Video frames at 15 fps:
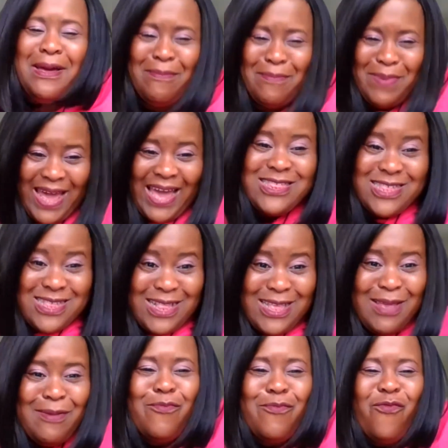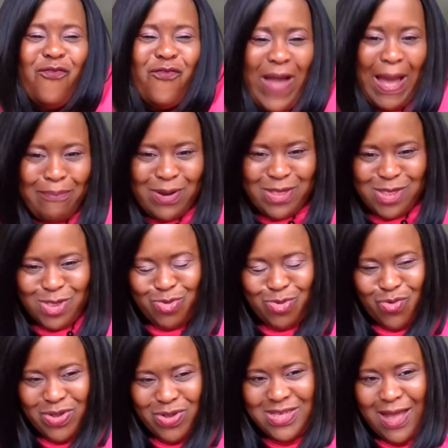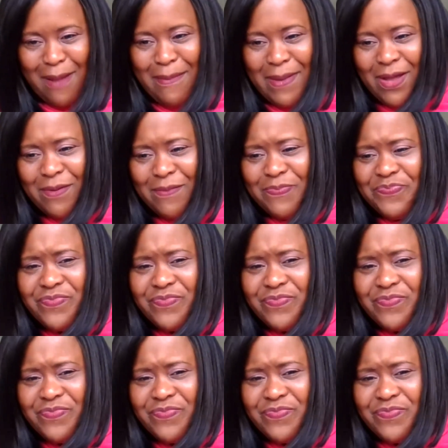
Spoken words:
but actually fabulous stories come out.